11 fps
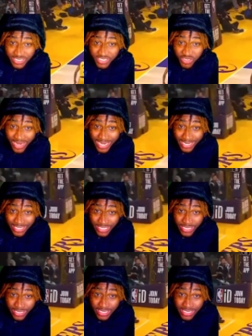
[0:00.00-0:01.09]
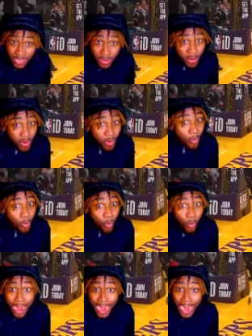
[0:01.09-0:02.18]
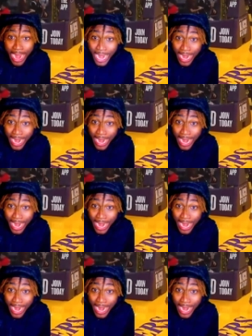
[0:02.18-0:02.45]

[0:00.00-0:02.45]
To the rack. Wow.